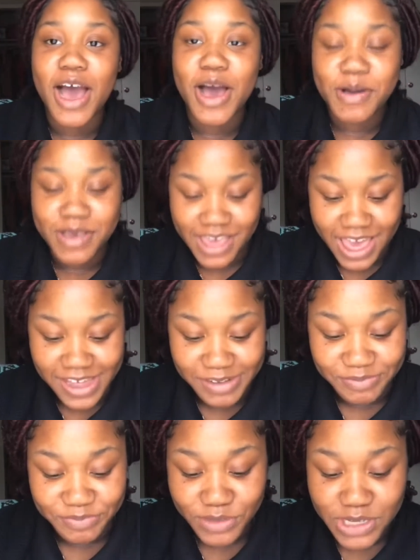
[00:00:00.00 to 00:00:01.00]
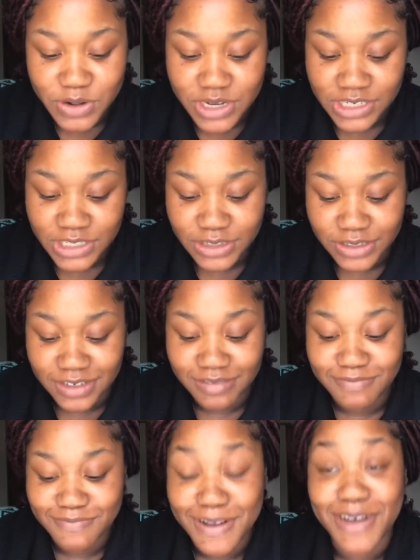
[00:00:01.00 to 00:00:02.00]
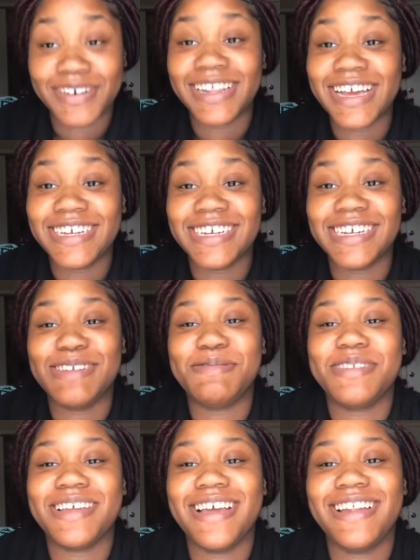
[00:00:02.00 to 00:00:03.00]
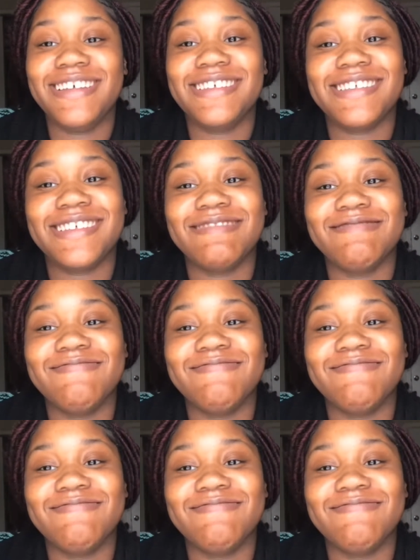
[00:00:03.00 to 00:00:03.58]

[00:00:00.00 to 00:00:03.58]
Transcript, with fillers: Okay, question three. My relationship status.